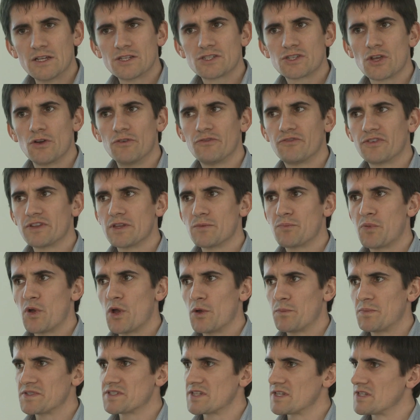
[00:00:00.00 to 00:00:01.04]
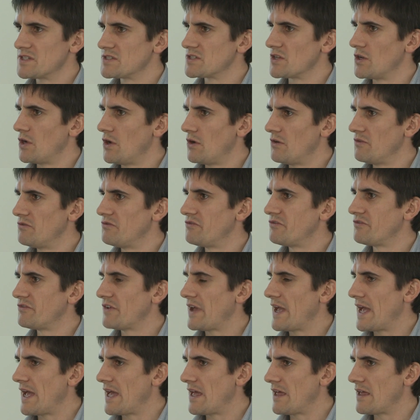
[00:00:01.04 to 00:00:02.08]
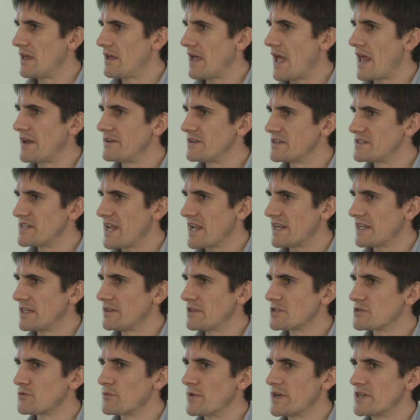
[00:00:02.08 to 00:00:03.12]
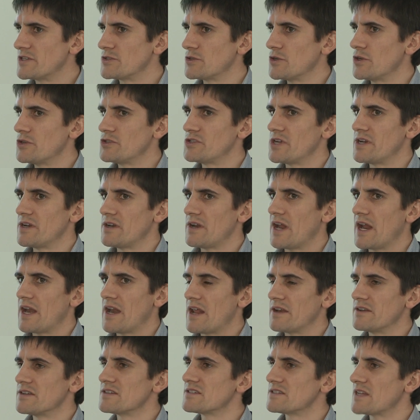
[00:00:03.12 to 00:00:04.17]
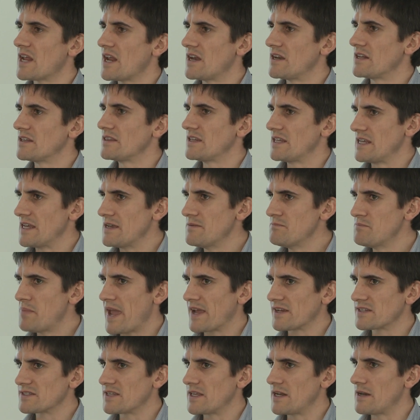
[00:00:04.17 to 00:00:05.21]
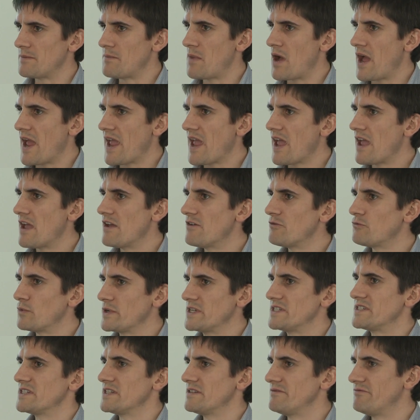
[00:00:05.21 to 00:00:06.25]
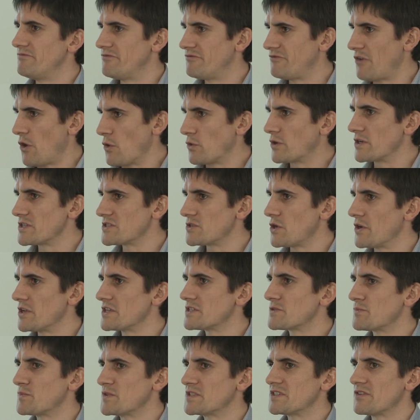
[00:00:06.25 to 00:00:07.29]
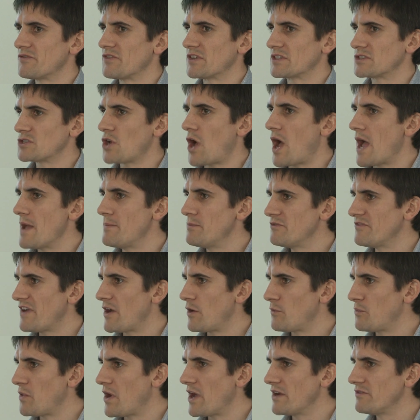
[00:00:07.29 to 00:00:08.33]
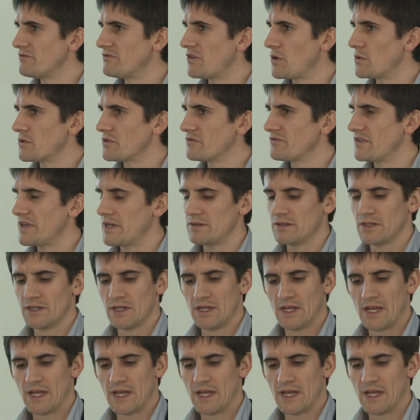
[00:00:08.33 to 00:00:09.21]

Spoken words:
So for the purposes of undertaking this research and understanding the impacts that it might have, we did focus on a specific type of alpine fault event.